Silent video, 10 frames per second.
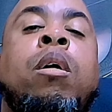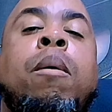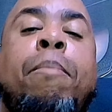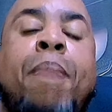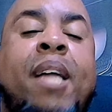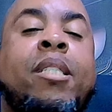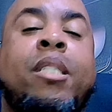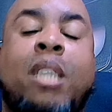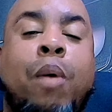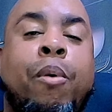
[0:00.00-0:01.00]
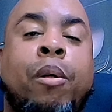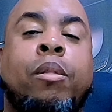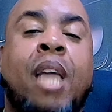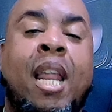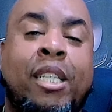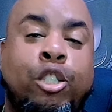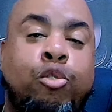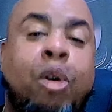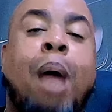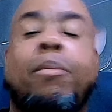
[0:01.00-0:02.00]
Mancera that has
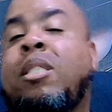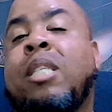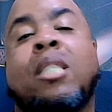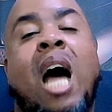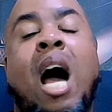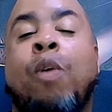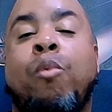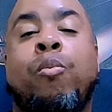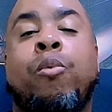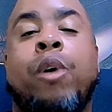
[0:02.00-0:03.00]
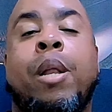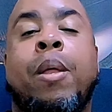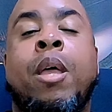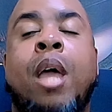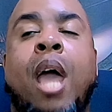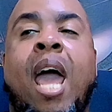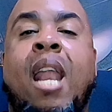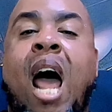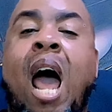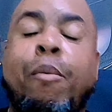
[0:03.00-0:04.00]
dropped since Aqua Wood.
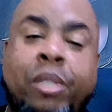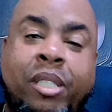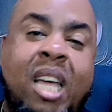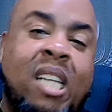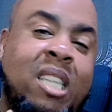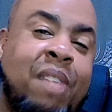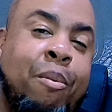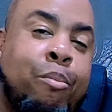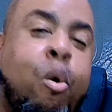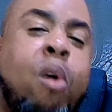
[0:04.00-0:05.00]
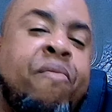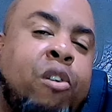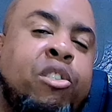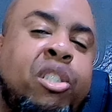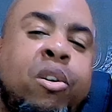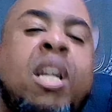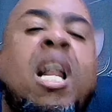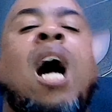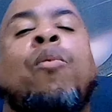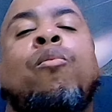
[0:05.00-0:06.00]
And I would say it's even more versatile than
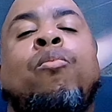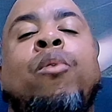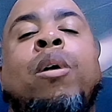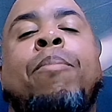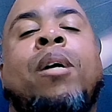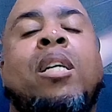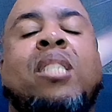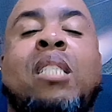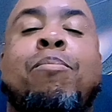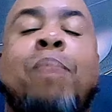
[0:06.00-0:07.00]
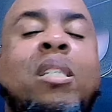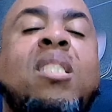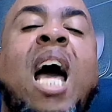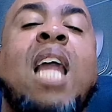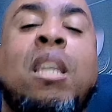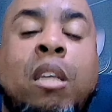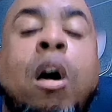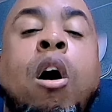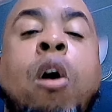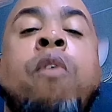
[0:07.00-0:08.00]
Aqua Wood, because as much as I
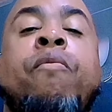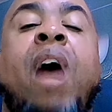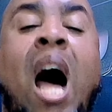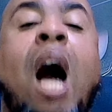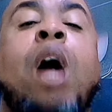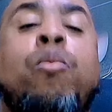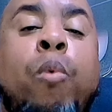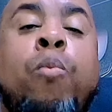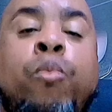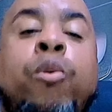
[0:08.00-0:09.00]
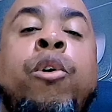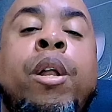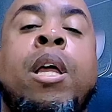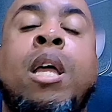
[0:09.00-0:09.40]
love Aqua Wood